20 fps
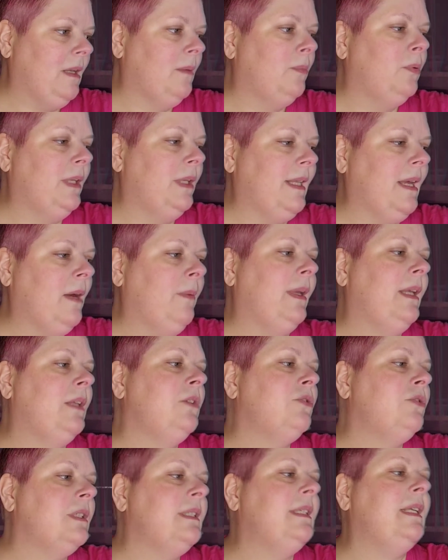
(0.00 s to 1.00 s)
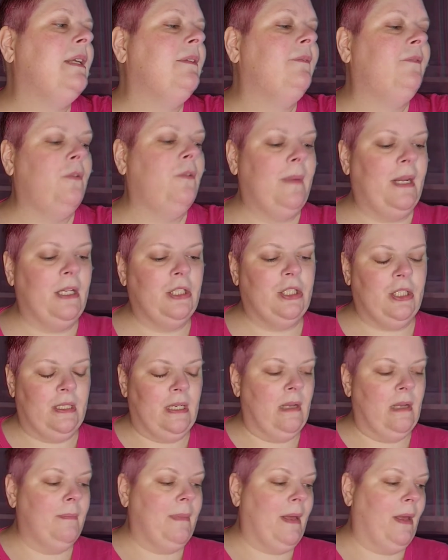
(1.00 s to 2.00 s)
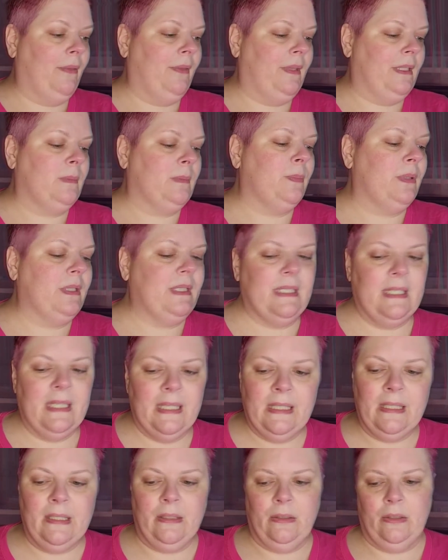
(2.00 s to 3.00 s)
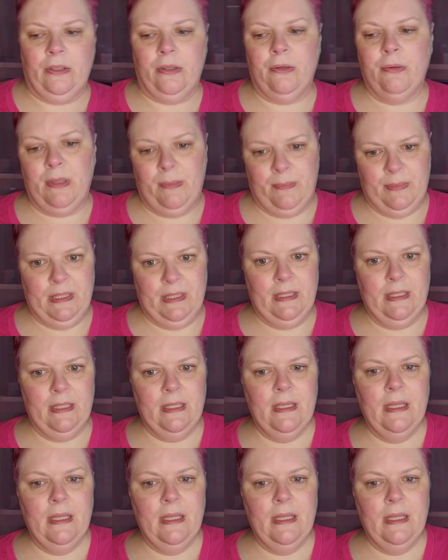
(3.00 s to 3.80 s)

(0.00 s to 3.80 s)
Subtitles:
I'll put it that way, interesting information about this particular cryptid.